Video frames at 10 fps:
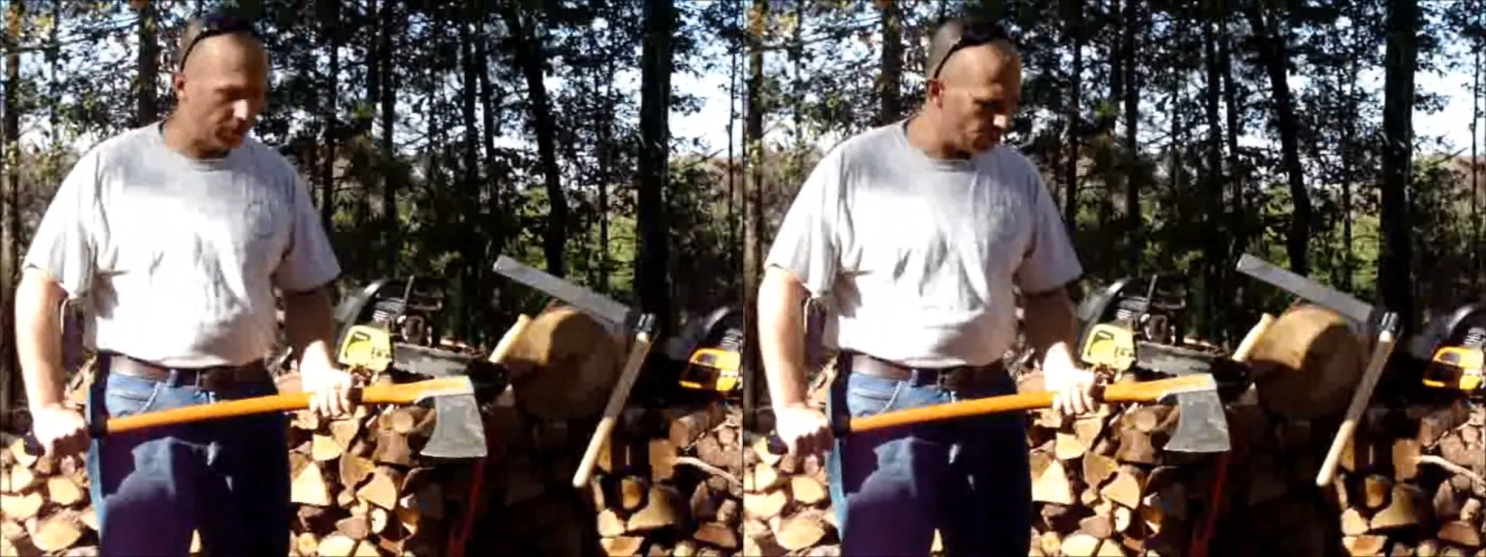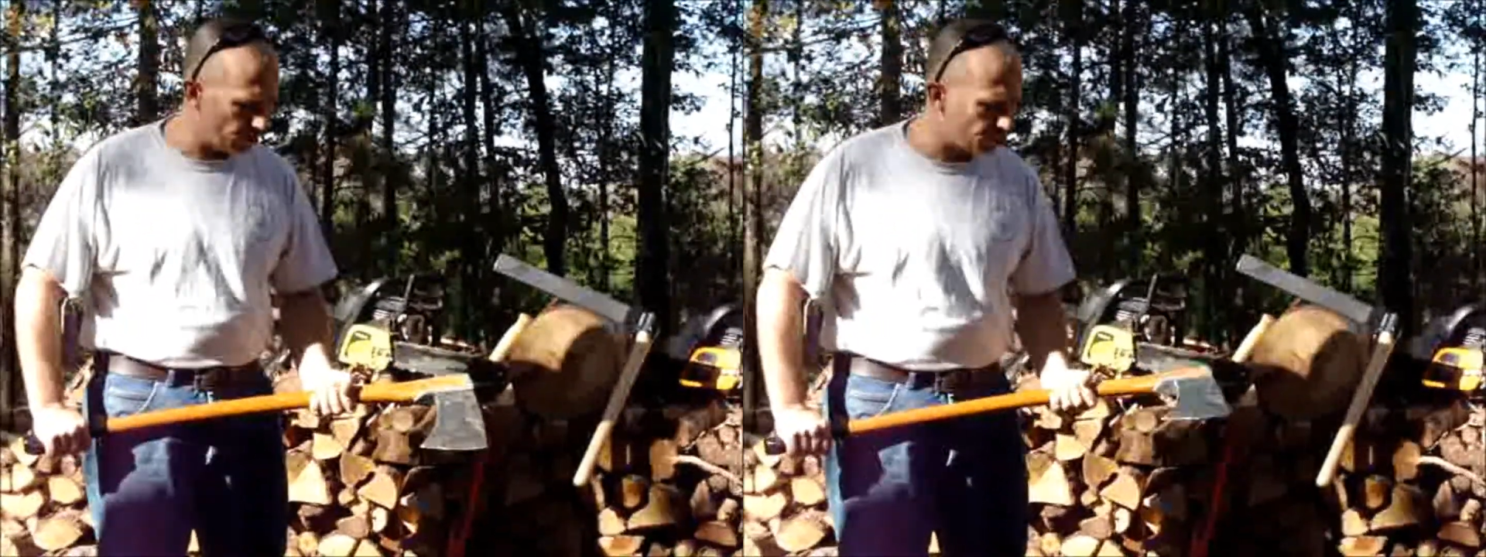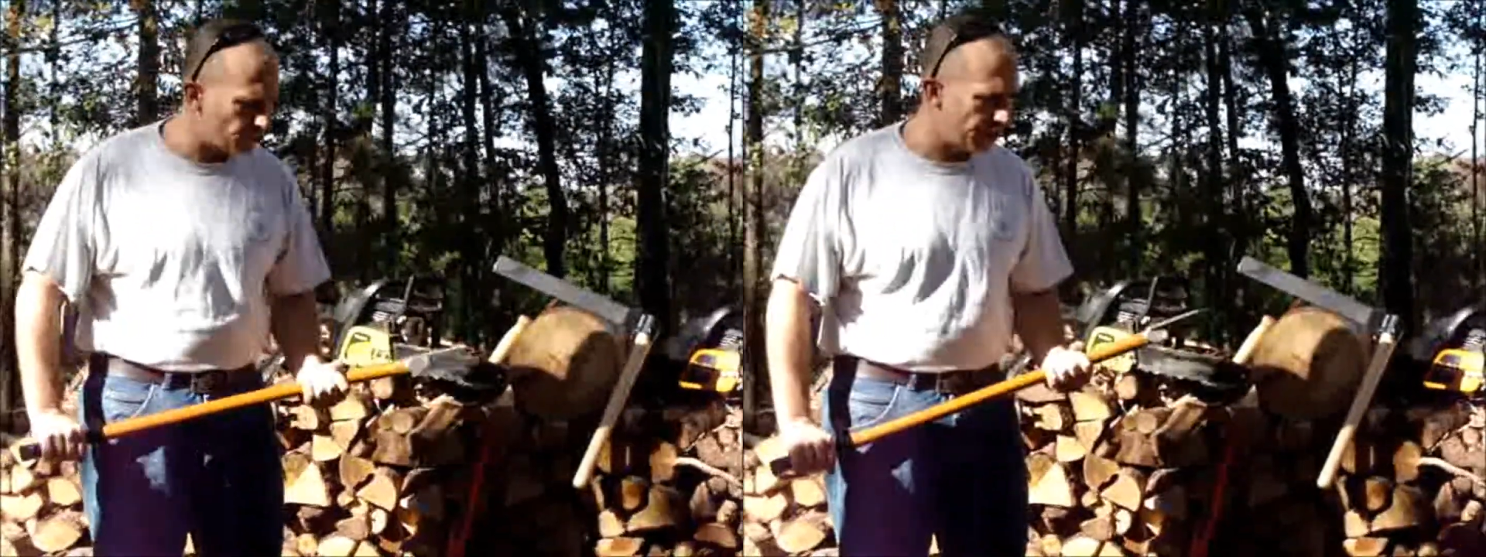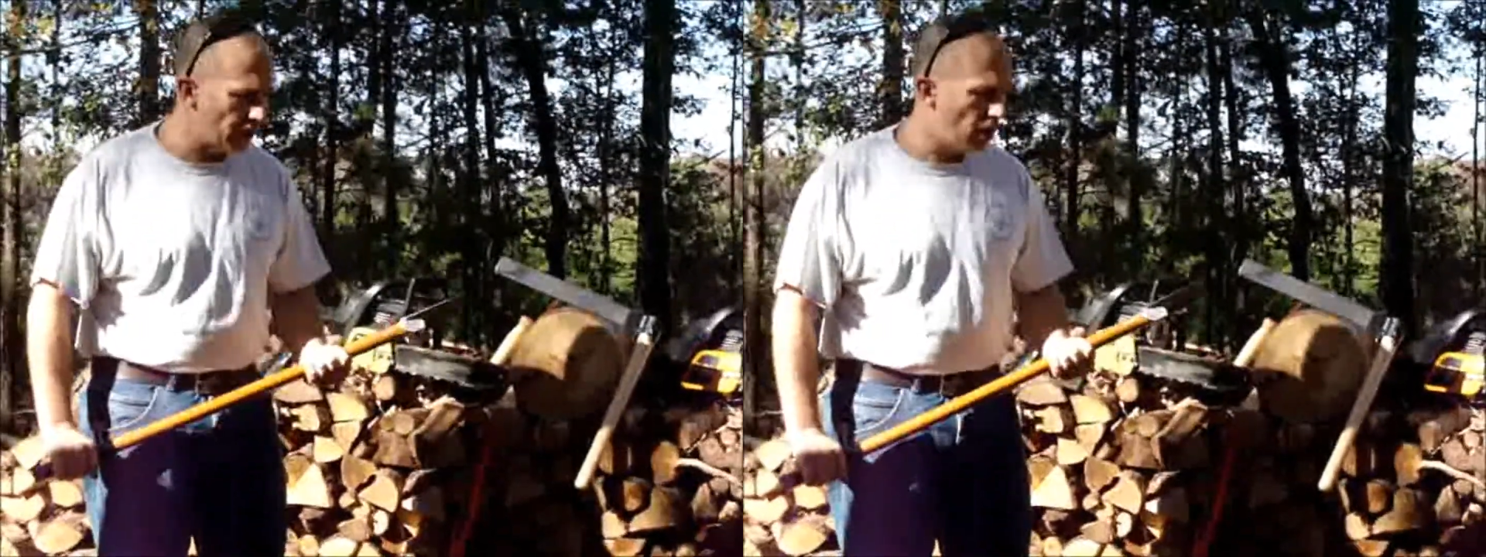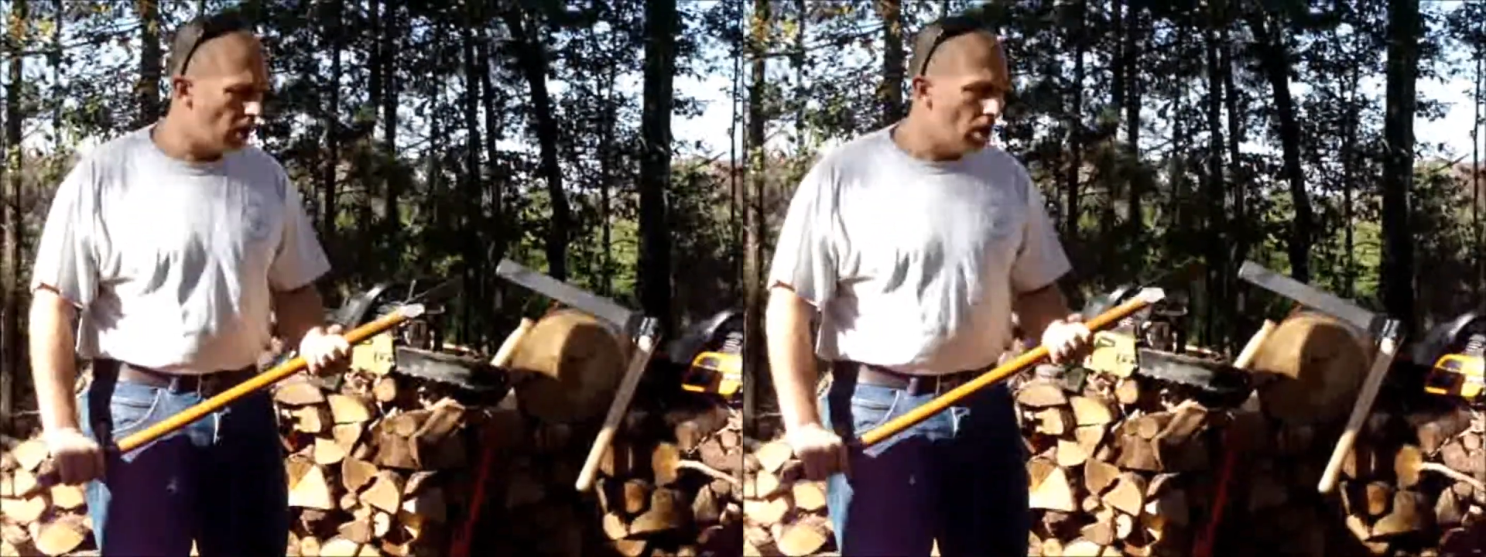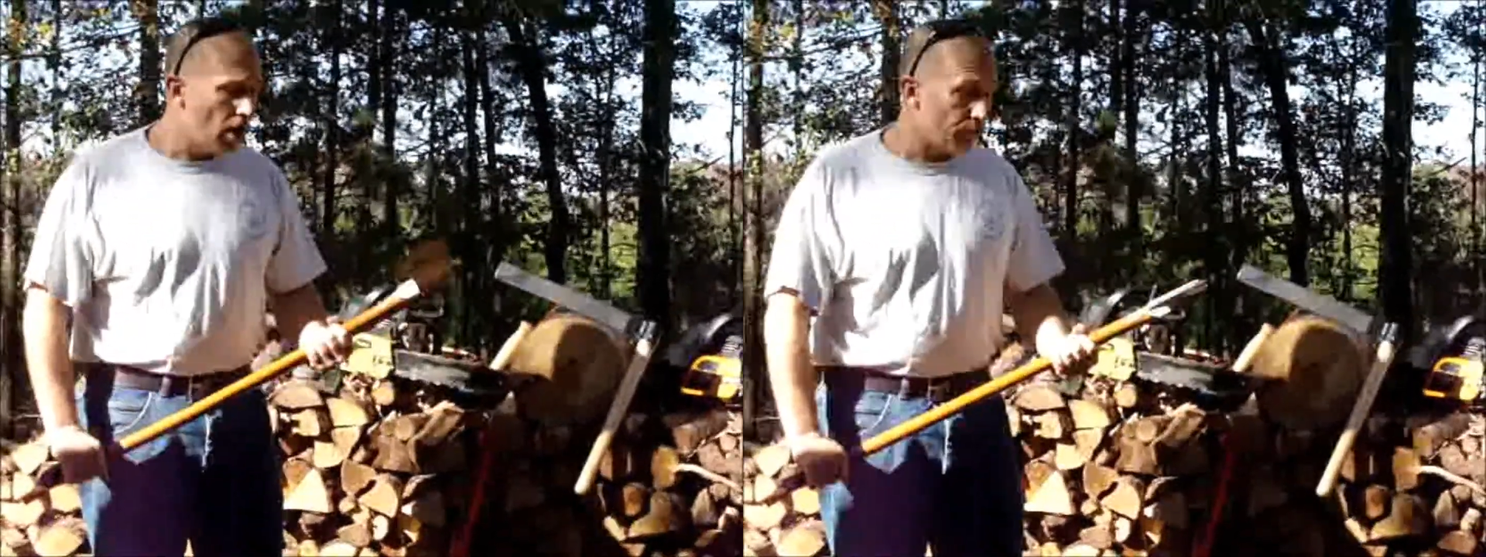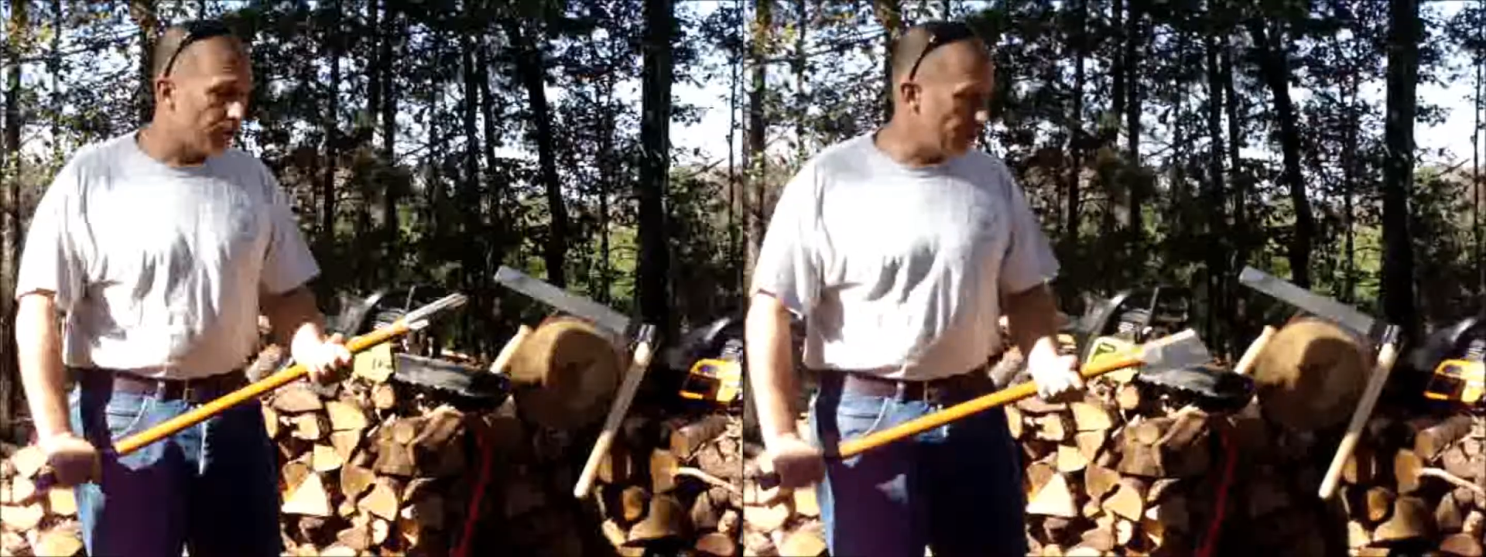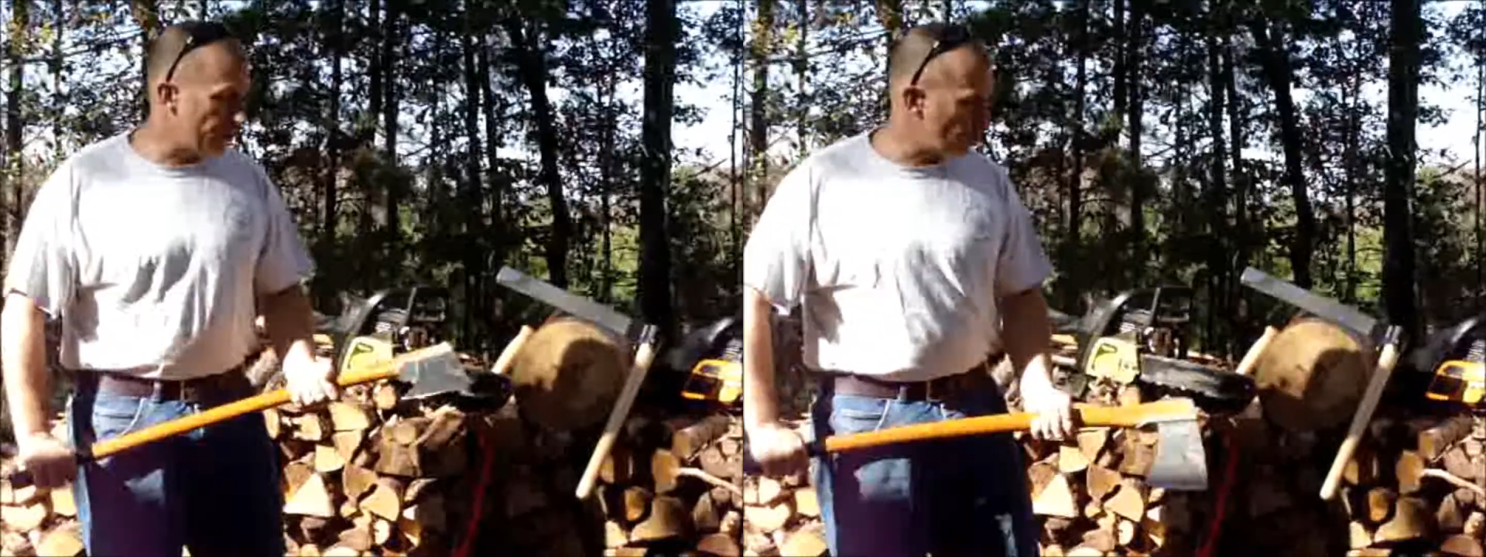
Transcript: into a tree. Really